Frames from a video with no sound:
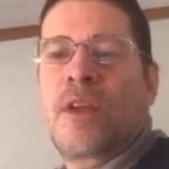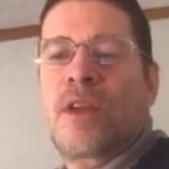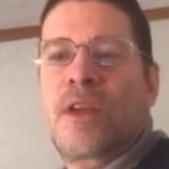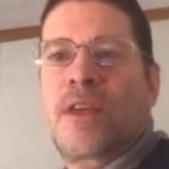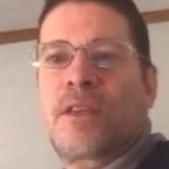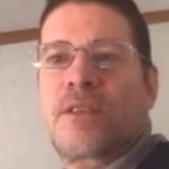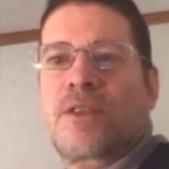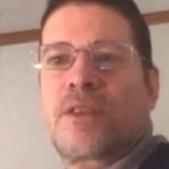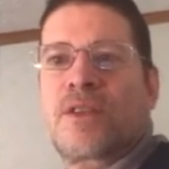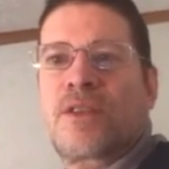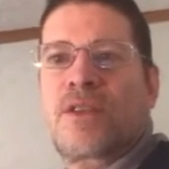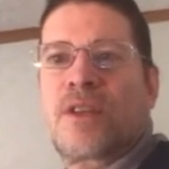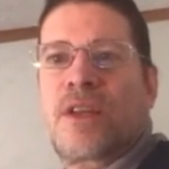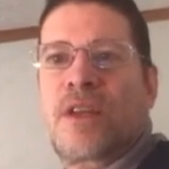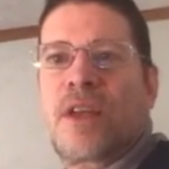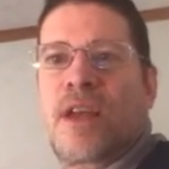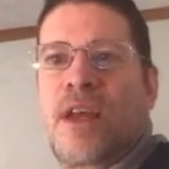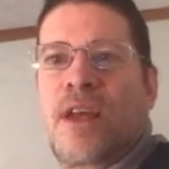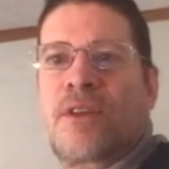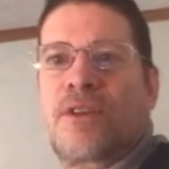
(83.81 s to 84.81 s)
Kansas
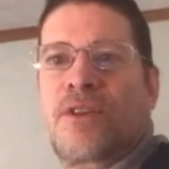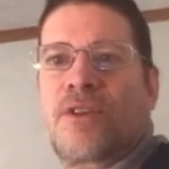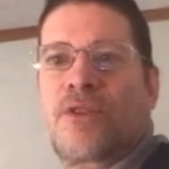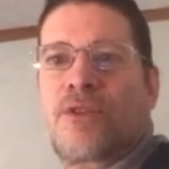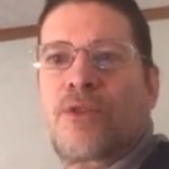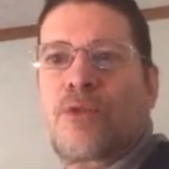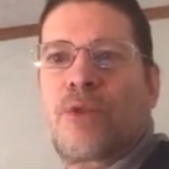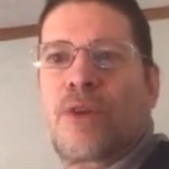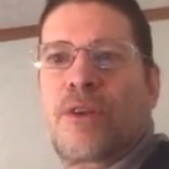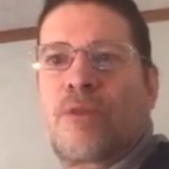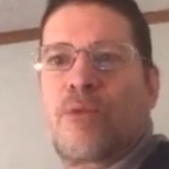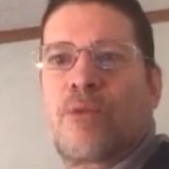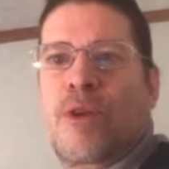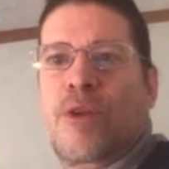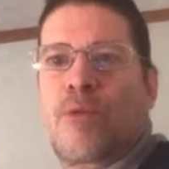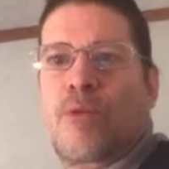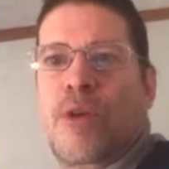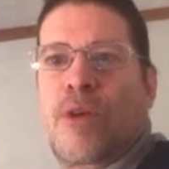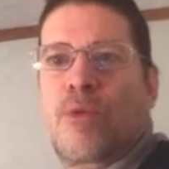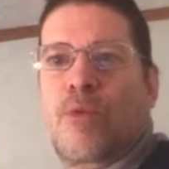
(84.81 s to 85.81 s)
City at Detroit,
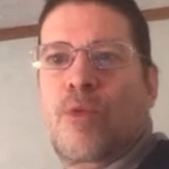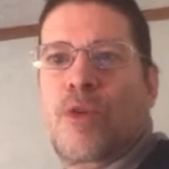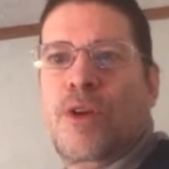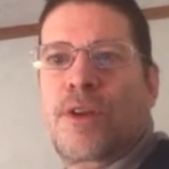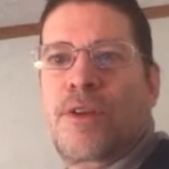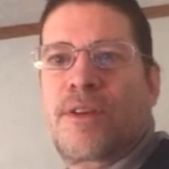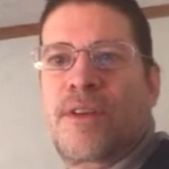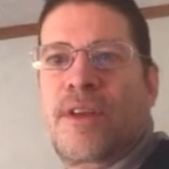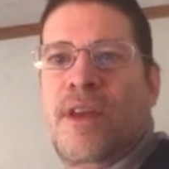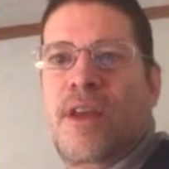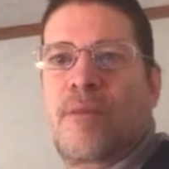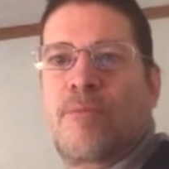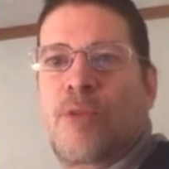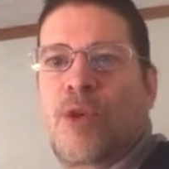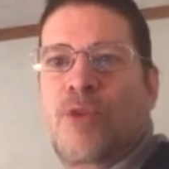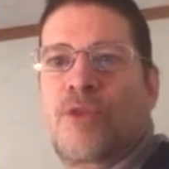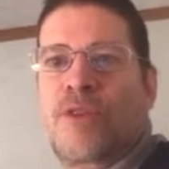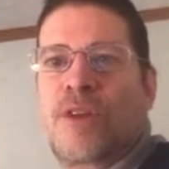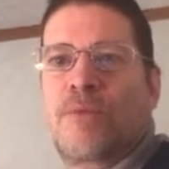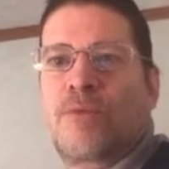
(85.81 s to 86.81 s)
right around 110.
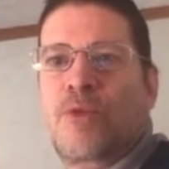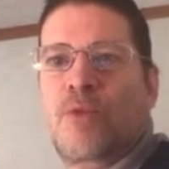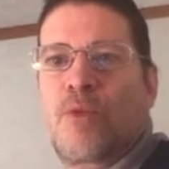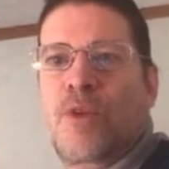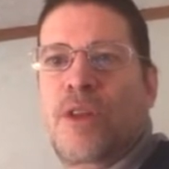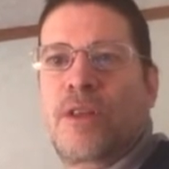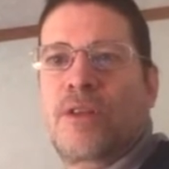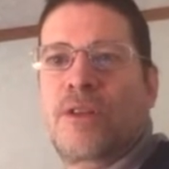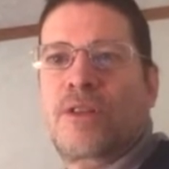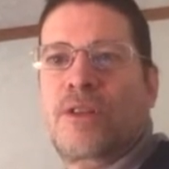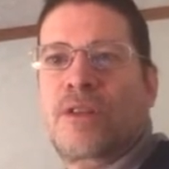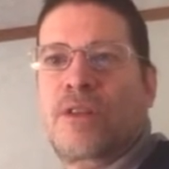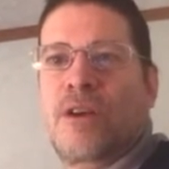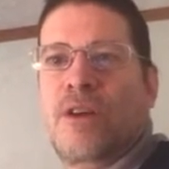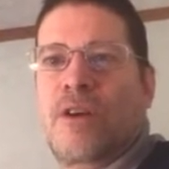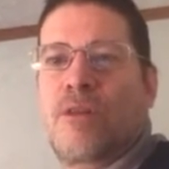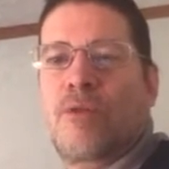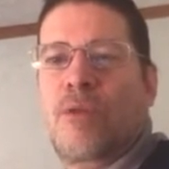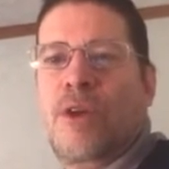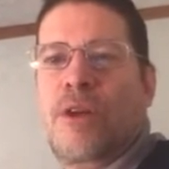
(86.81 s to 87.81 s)
Both teams winless.
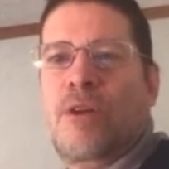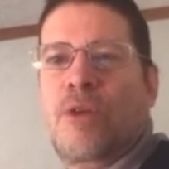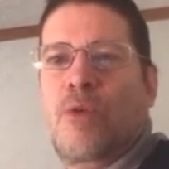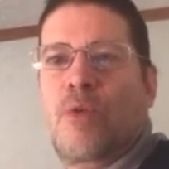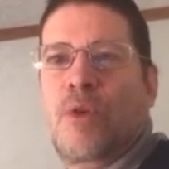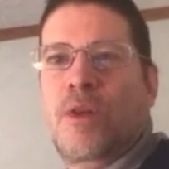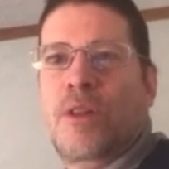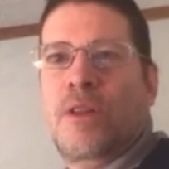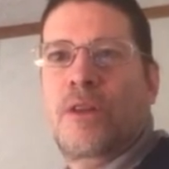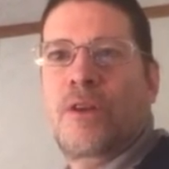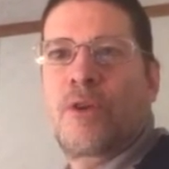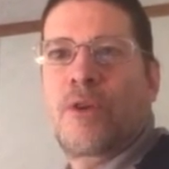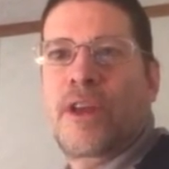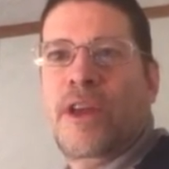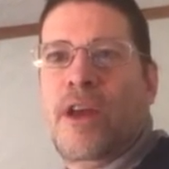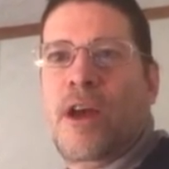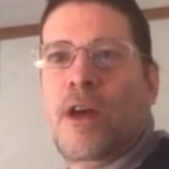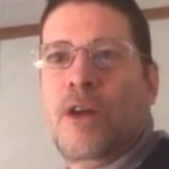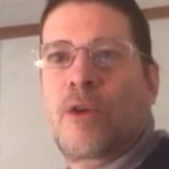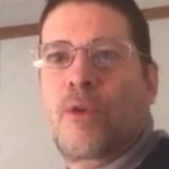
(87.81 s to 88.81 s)
We're going to go with
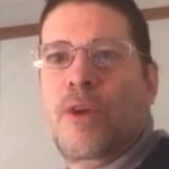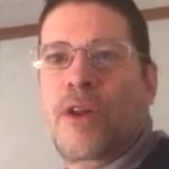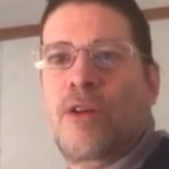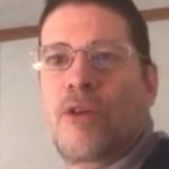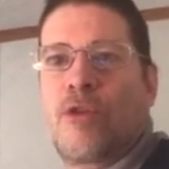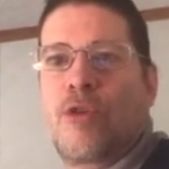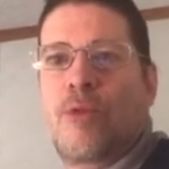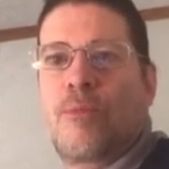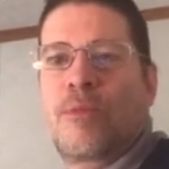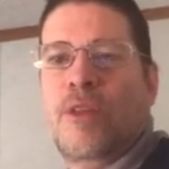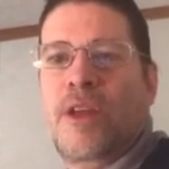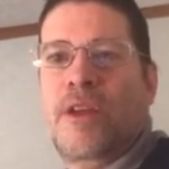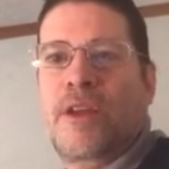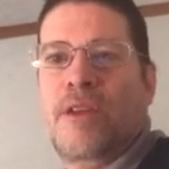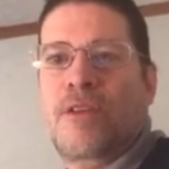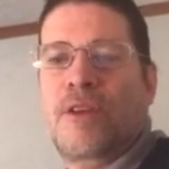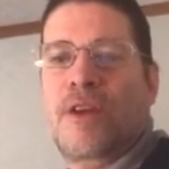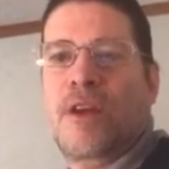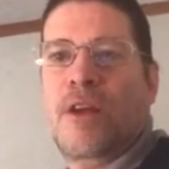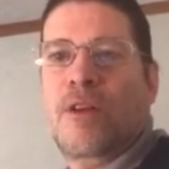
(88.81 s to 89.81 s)
Liriano at home.
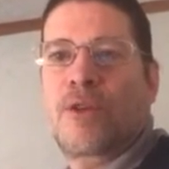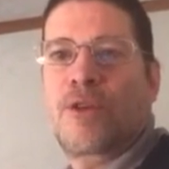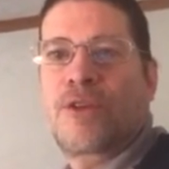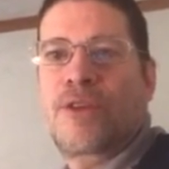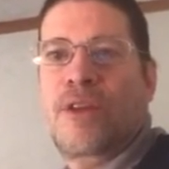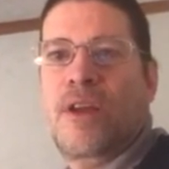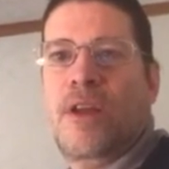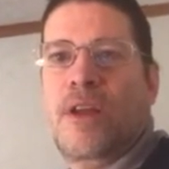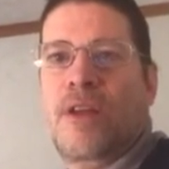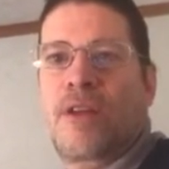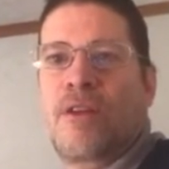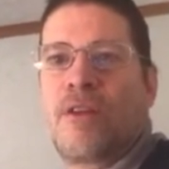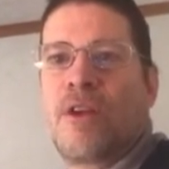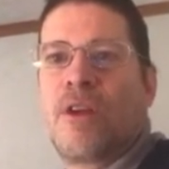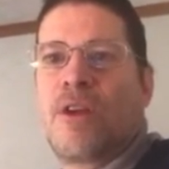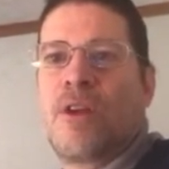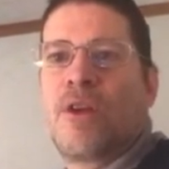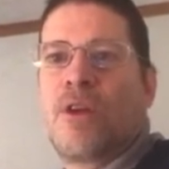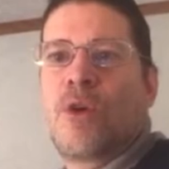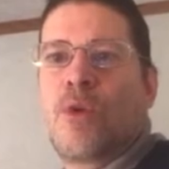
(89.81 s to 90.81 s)
Lay the $1.10
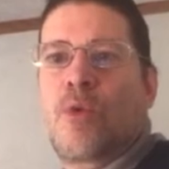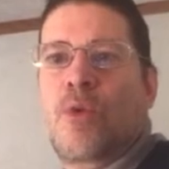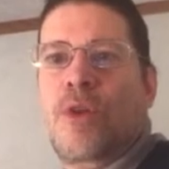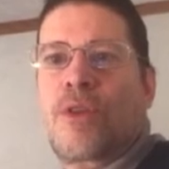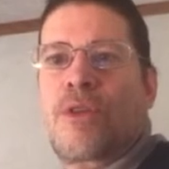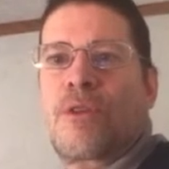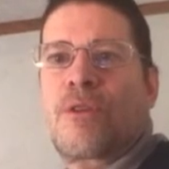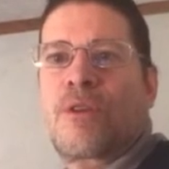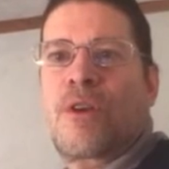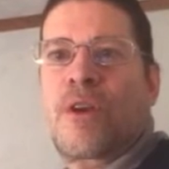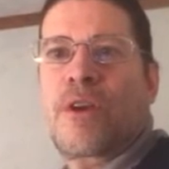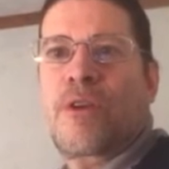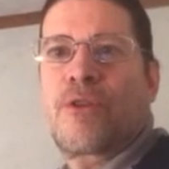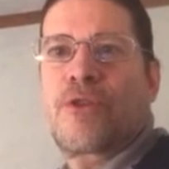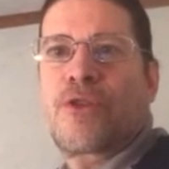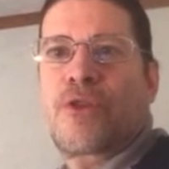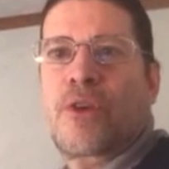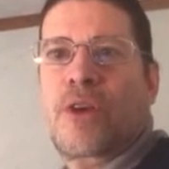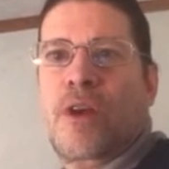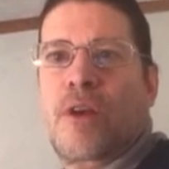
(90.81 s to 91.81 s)
with the
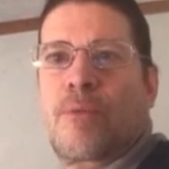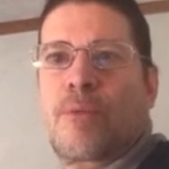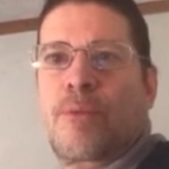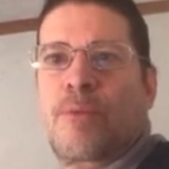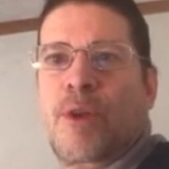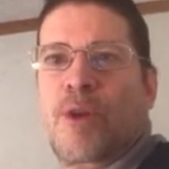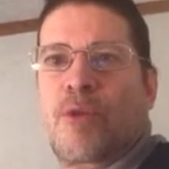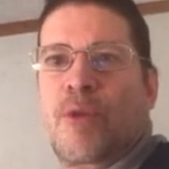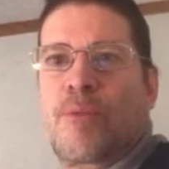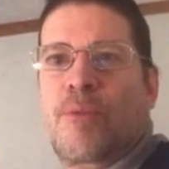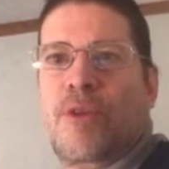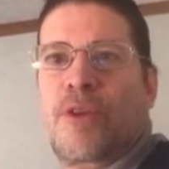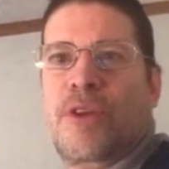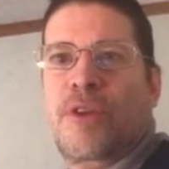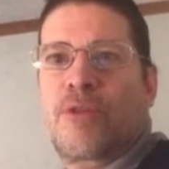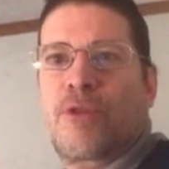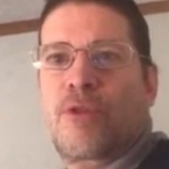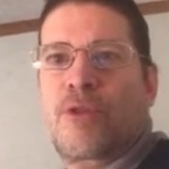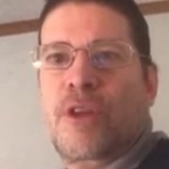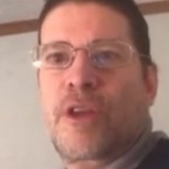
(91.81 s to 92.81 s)
Tigers, your complimentary
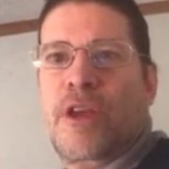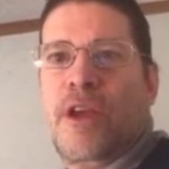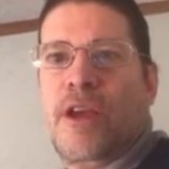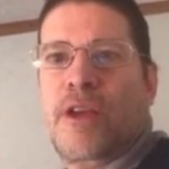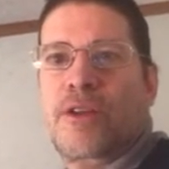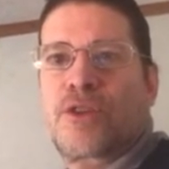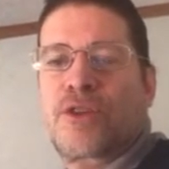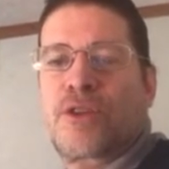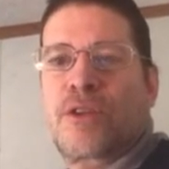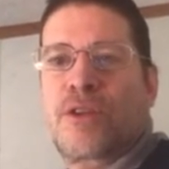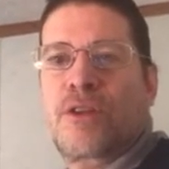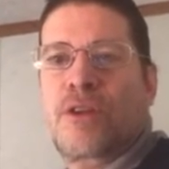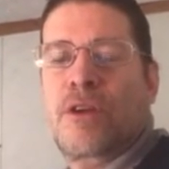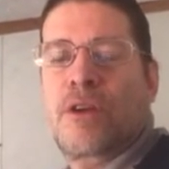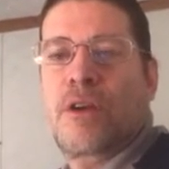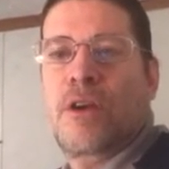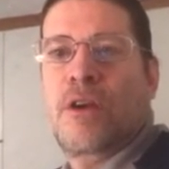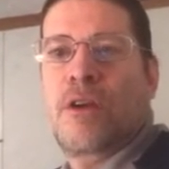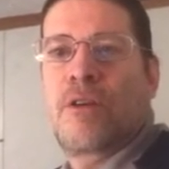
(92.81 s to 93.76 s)
play in early action.